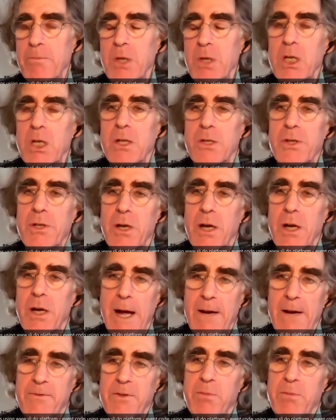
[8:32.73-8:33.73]
because they're going
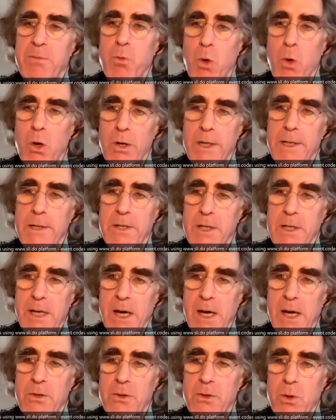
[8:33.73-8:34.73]
to have to be working
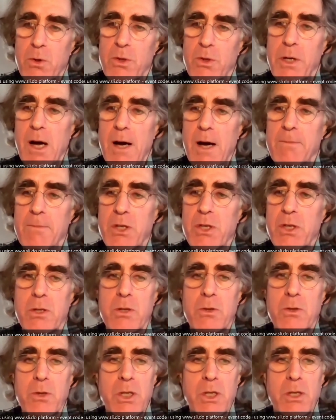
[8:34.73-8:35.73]
together toward the common
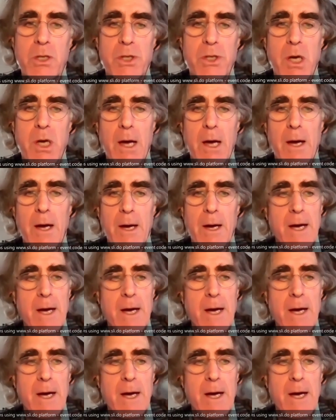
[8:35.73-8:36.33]
solutions.